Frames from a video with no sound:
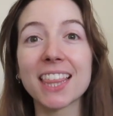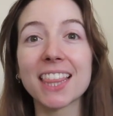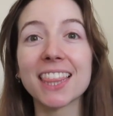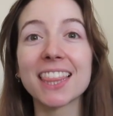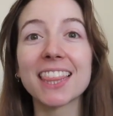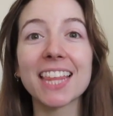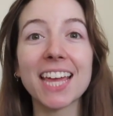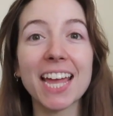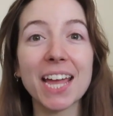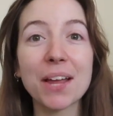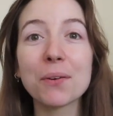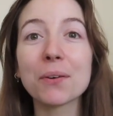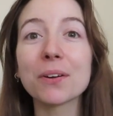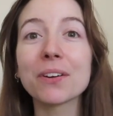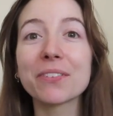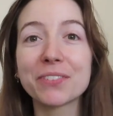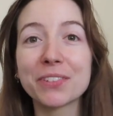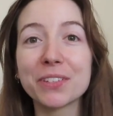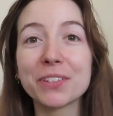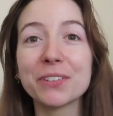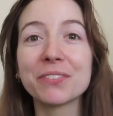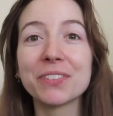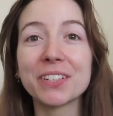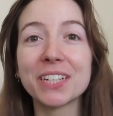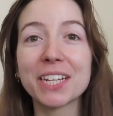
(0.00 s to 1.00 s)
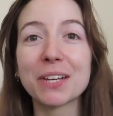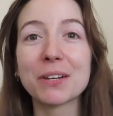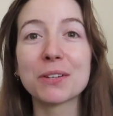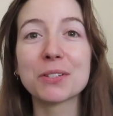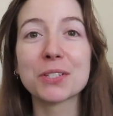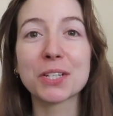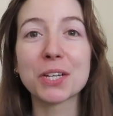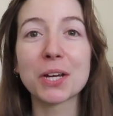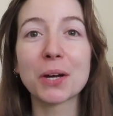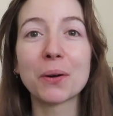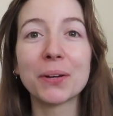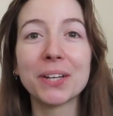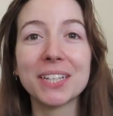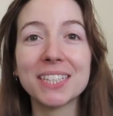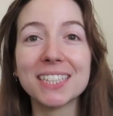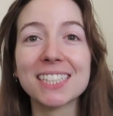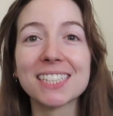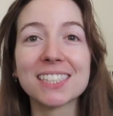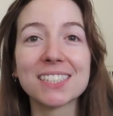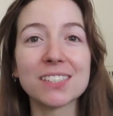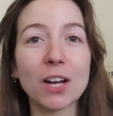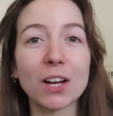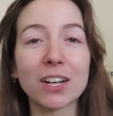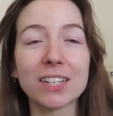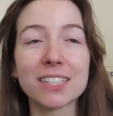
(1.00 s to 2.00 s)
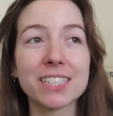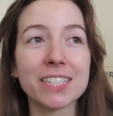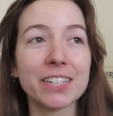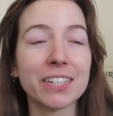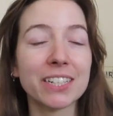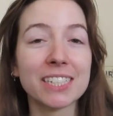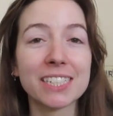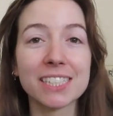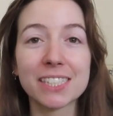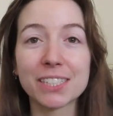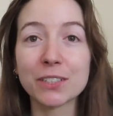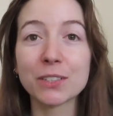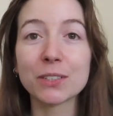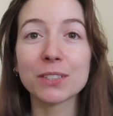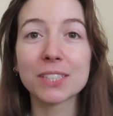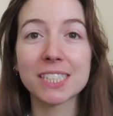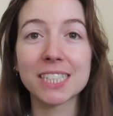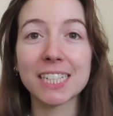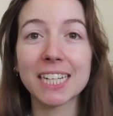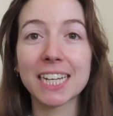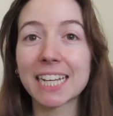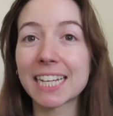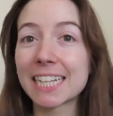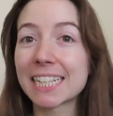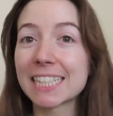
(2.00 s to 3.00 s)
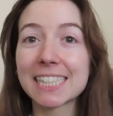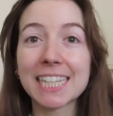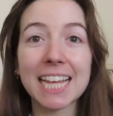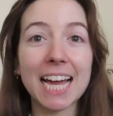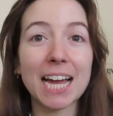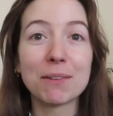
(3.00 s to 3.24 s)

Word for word: They were a few videos ago in the sock series. You'll see it.